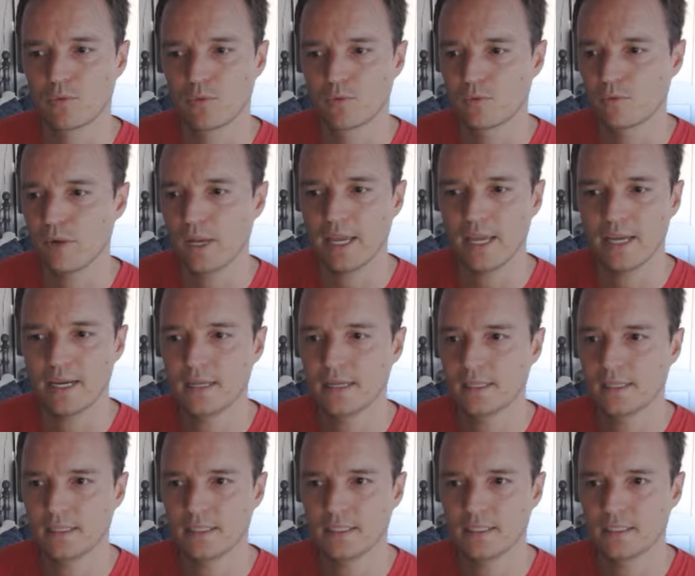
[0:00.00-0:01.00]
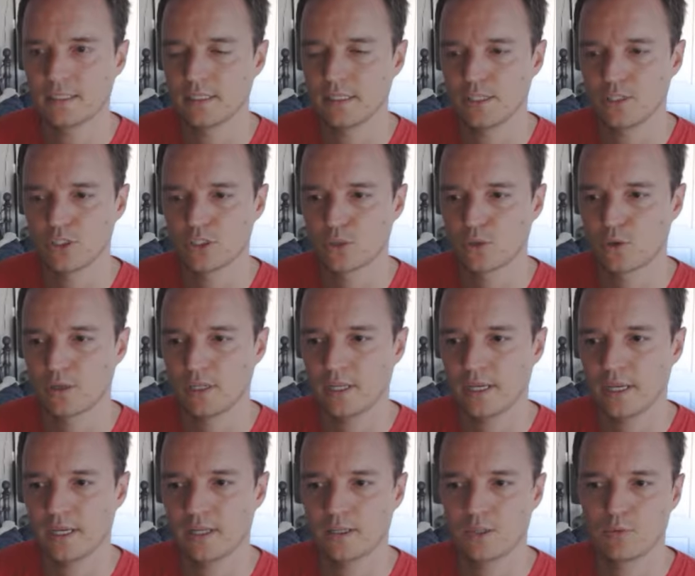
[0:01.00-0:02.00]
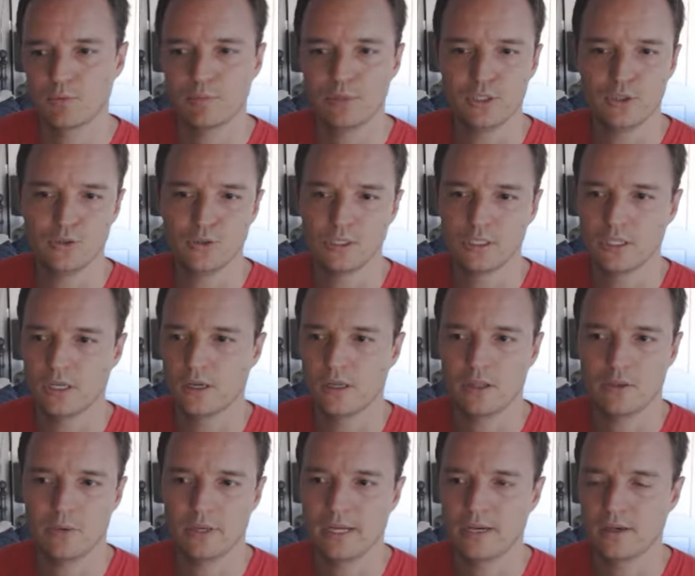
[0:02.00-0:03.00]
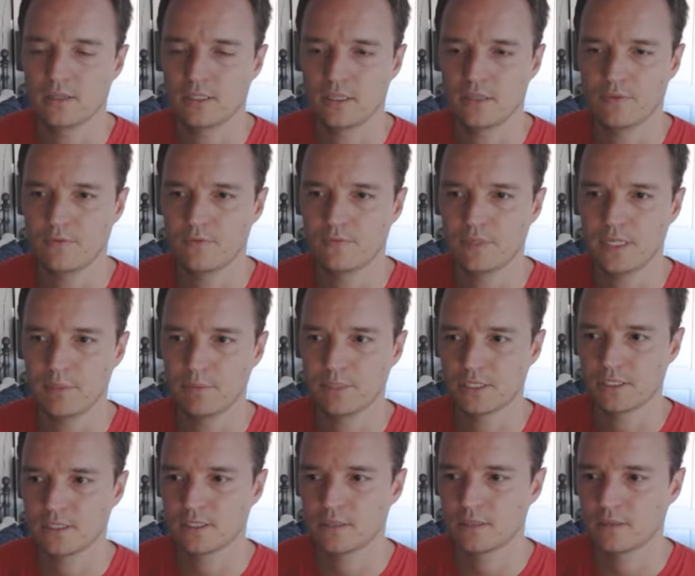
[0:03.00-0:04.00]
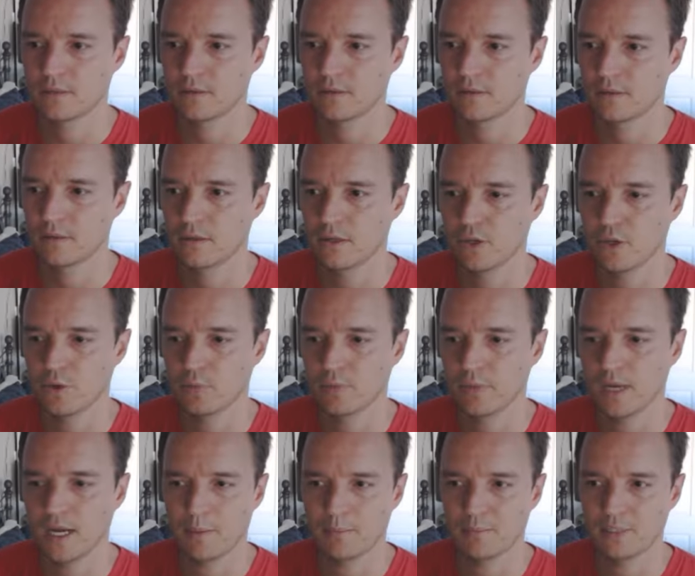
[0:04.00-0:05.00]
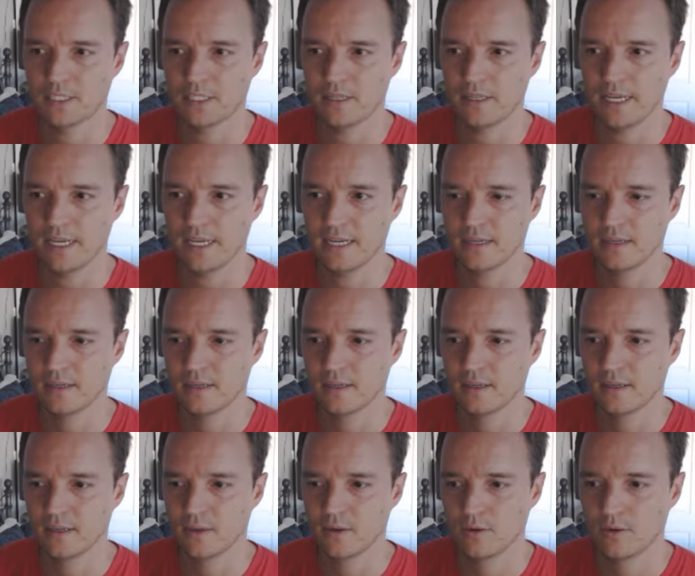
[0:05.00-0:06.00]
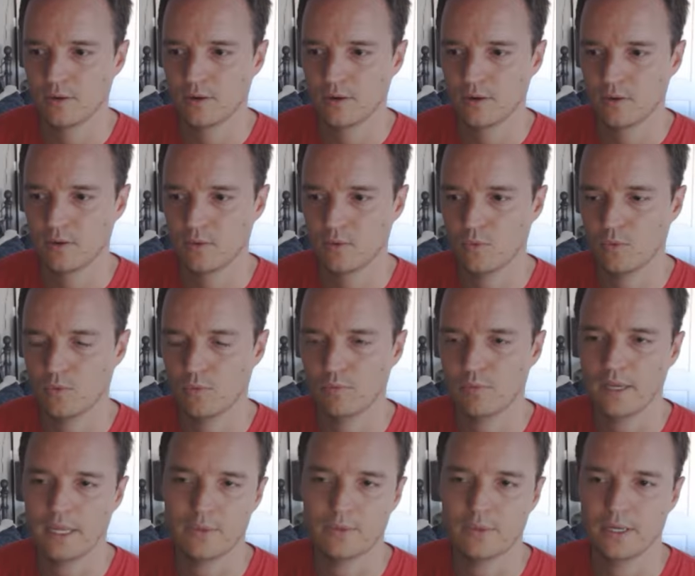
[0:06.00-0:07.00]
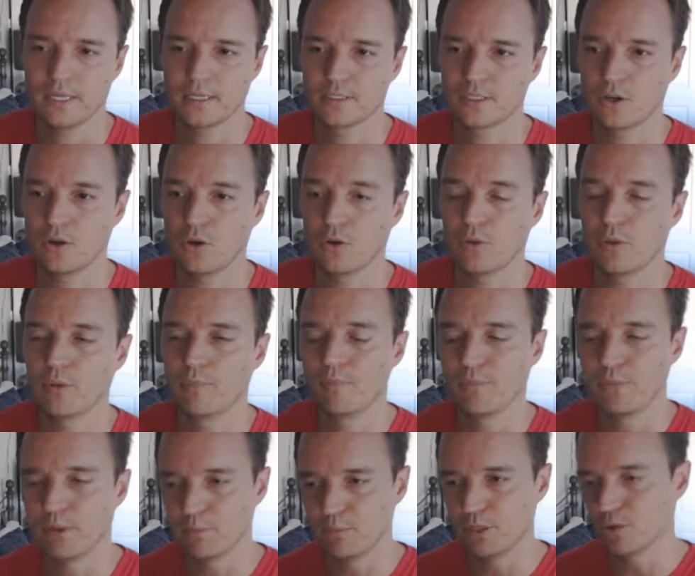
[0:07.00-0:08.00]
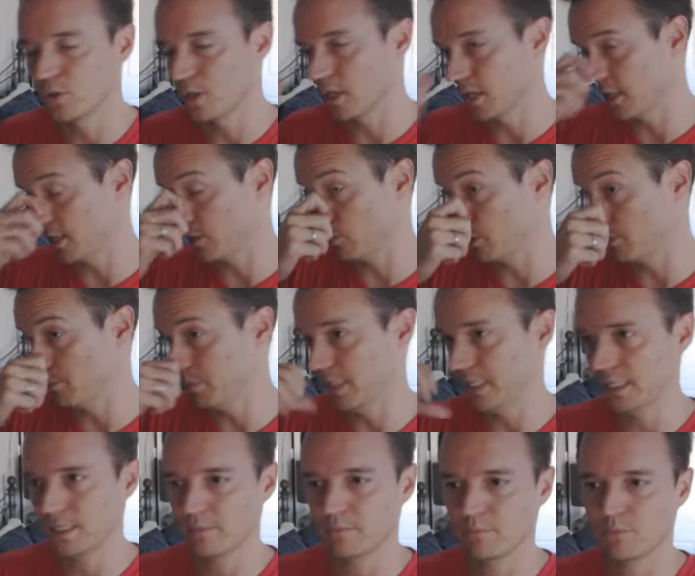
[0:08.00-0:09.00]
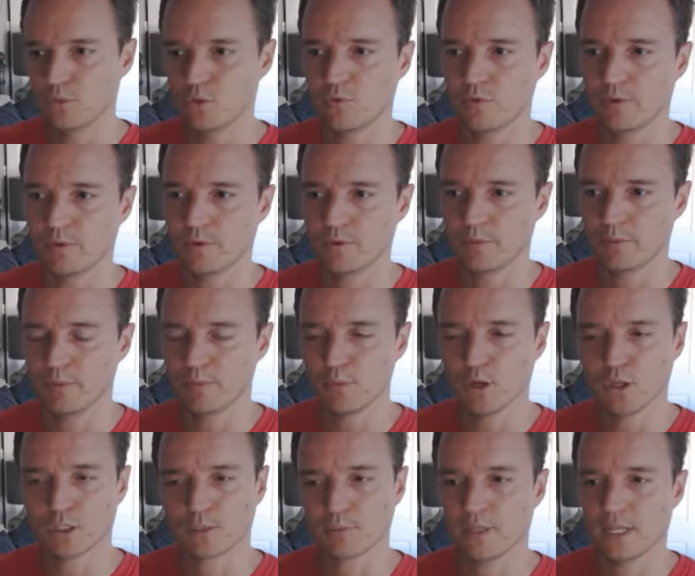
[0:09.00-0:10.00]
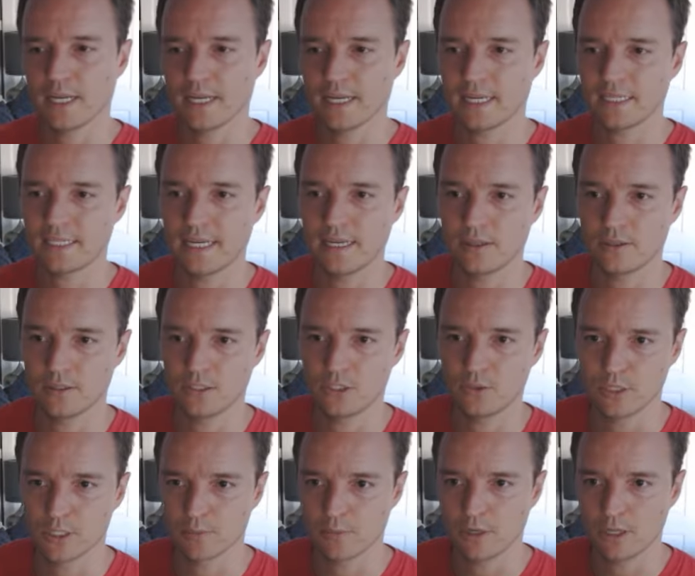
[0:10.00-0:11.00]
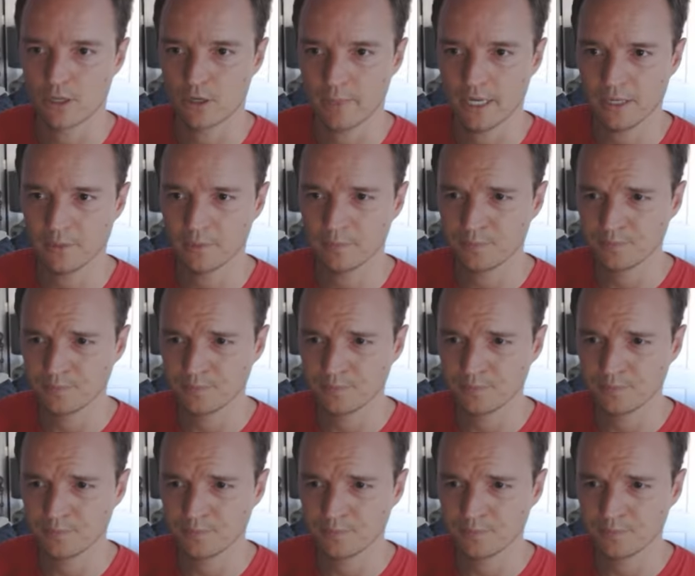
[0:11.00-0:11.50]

red is near shoreline to blue is all the way out to the deepest. Nope, opposite of that. Anyway, so the blue color would be multiplying it down to a smaller amount.